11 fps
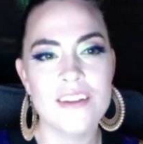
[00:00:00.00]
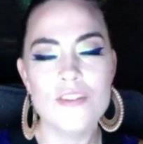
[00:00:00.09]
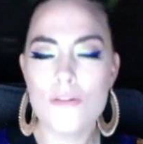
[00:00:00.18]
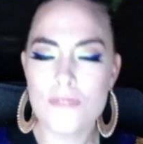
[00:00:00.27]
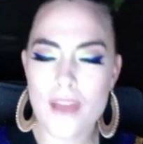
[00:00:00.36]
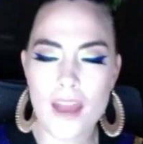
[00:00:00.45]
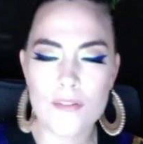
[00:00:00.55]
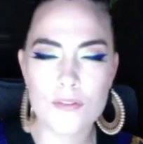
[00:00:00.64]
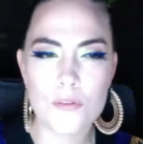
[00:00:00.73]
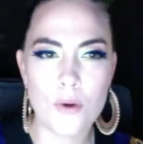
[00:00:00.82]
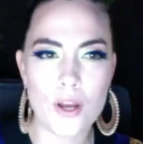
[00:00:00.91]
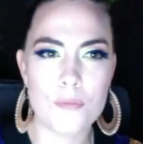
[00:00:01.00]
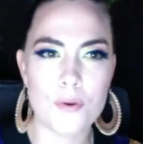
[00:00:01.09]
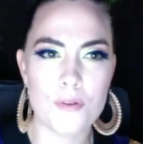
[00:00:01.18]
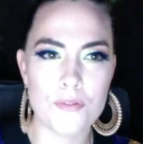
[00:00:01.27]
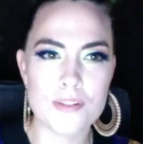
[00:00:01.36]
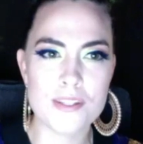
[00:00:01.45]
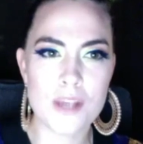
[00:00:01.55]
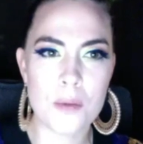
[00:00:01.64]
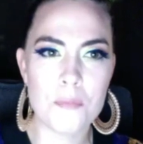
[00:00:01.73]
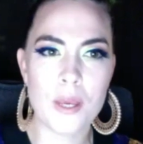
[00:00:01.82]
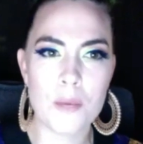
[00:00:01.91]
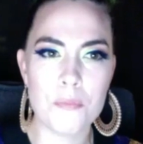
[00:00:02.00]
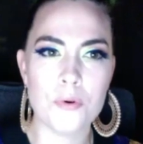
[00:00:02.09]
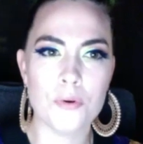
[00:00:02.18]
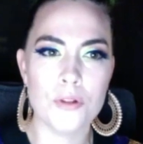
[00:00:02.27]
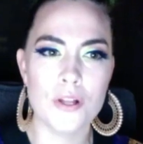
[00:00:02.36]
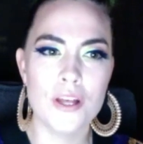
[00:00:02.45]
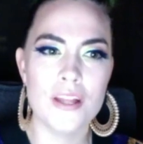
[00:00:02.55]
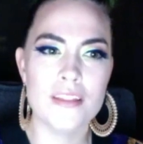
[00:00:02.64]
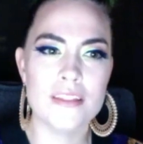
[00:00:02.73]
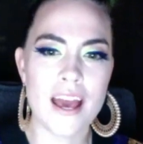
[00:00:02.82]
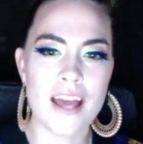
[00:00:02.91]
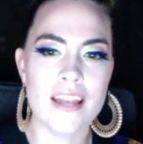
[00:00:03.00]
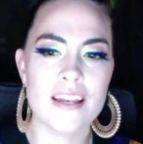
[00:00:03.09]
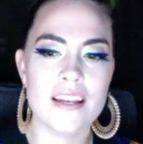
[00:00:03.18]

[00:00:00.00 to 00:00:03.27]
not for everybody, but for some people, that,